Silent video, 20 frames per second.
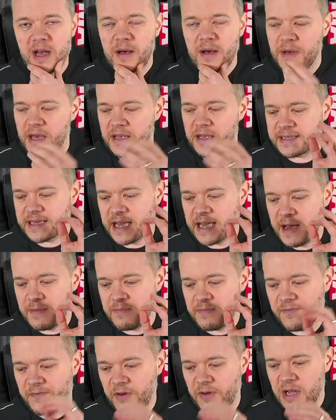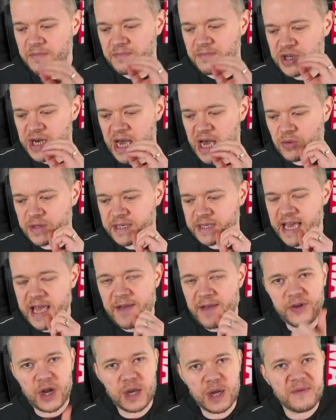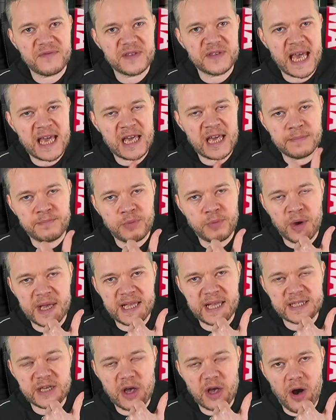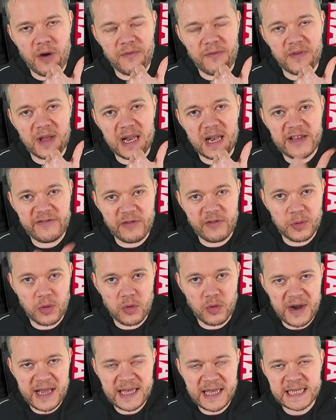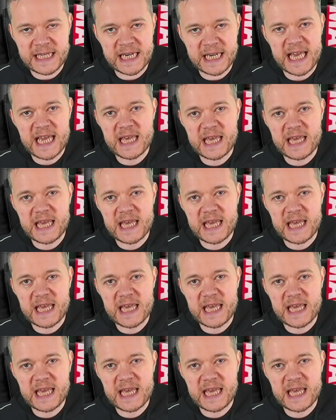But um, Fulham, Chelsea. Fulham have taken points off Liverpool recently.